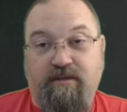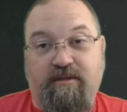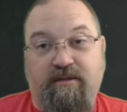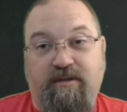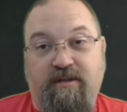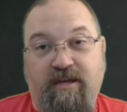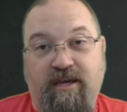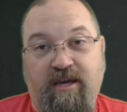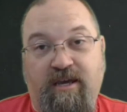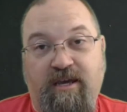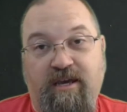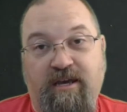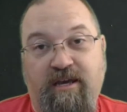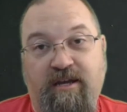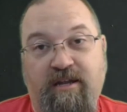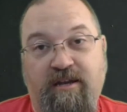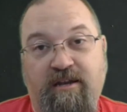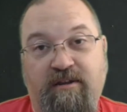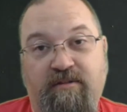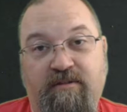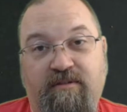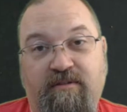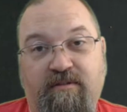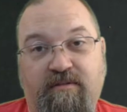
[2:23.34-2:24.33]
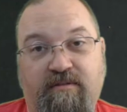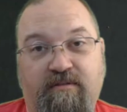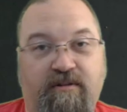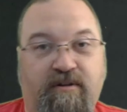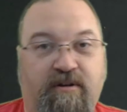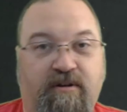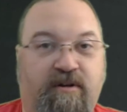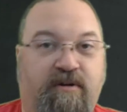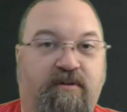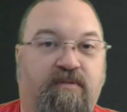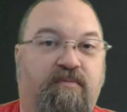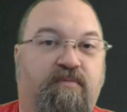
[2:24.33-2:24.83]
and... You
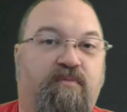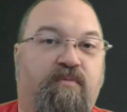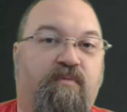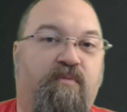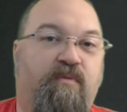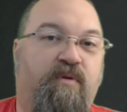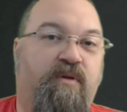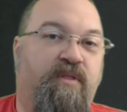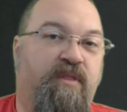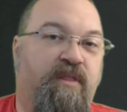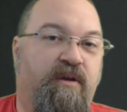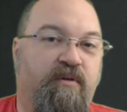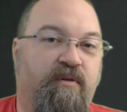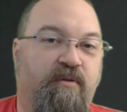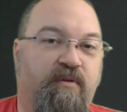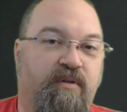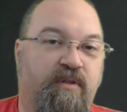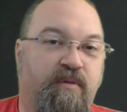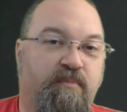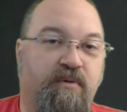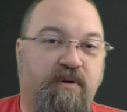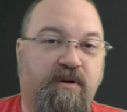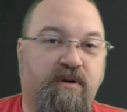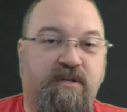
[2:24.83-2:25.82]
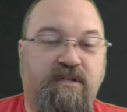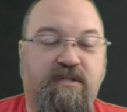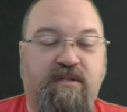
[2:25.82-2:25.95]
know, when they were in the books,